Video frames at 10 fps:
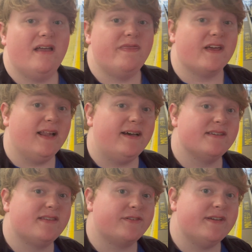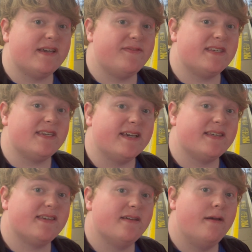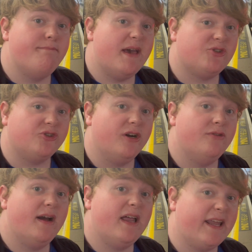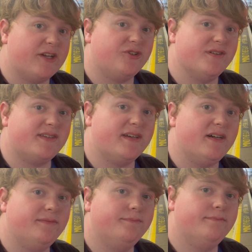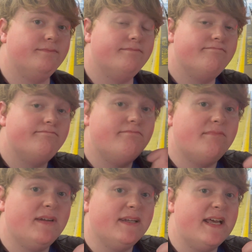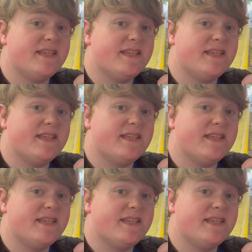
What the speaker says: the Class 376 Metro Electrostar. Let's